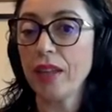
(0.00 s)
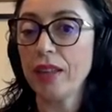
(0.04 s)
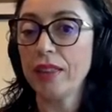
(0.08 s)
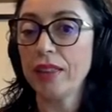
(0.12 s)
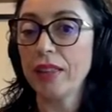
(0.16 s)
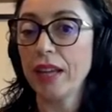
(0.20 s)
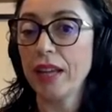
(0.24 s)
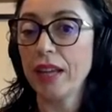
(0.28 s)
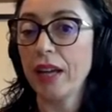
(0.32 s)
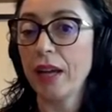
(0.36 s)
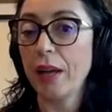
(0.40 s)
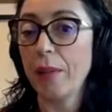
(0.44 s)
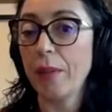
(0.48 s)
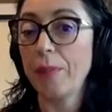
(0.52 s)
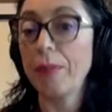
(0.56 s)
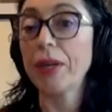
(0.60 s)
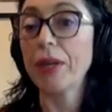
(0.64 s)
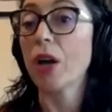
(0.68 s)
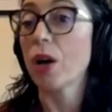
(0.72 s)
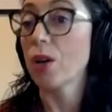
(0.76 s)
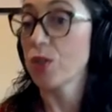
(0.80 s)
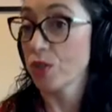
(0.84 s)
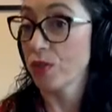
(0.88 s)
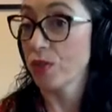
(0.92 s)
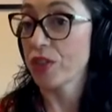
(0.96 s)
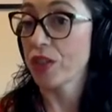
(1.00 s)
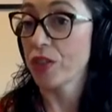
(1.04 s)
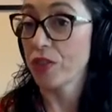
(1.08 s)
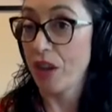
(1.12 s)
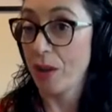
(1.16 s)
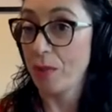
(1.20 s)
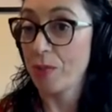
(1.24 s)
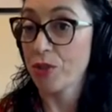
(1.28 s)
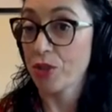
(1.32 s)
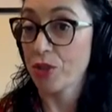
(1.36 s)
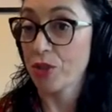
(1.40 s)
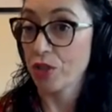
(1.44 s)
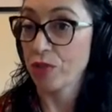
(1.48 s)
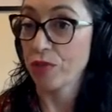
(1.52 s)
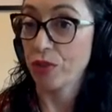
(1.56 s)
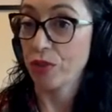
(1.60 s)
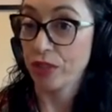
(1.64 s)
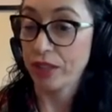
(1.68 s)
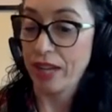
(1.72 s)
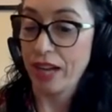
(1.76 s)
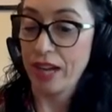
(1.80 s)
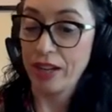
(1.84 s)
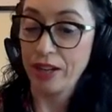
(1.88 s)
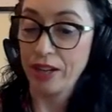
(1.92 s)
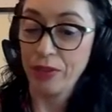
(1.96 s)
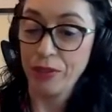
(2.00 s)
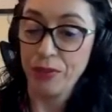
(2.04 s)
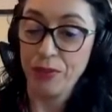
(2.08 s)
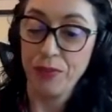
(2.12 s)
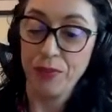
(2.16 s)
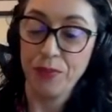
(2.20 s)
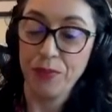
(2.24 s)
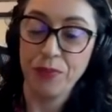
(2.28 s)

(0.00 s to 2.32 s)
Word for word: the, because of the eruption of volcano.